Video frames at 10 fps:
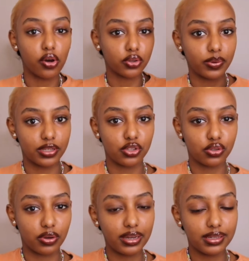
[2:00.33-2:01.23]
all the way
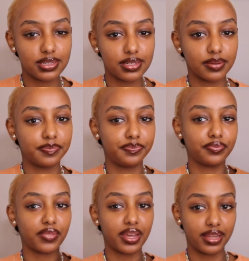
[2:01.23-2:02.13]
straight,
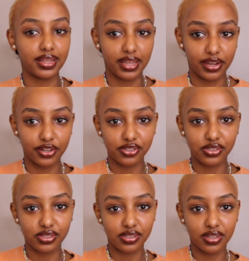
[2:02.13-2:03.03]
like
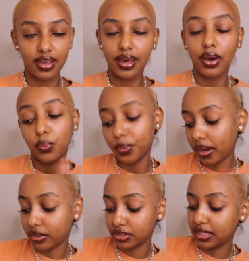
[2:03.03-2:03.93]
layers, but
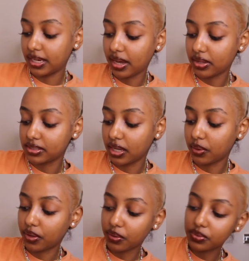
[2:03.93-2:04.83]
I'll see how
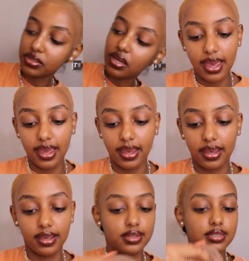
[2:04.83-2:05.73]
it goes.
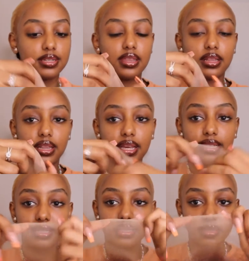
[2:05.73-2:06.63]
And the
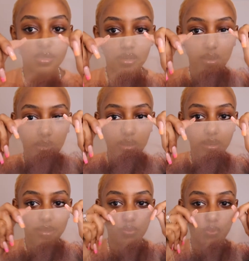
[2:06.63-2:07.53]
lace
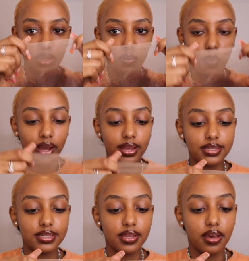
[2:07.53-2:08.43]
is really
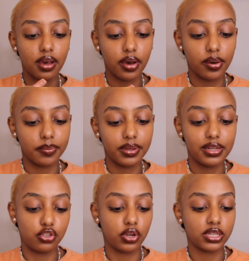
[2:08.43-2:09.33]
white. It
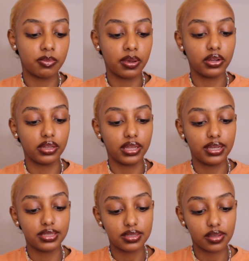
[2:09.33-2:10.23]
is transparent
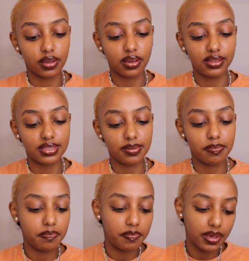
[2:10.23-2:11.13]
lace. It's a
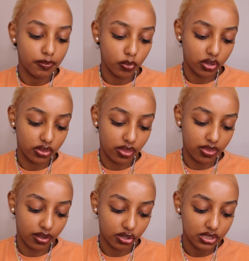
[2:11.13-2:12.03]
bit more on the
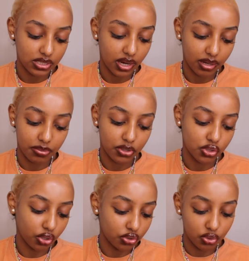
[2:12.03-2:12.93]
thicker side, but it's
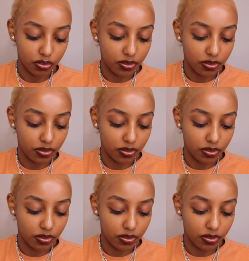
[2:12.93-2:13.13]
not too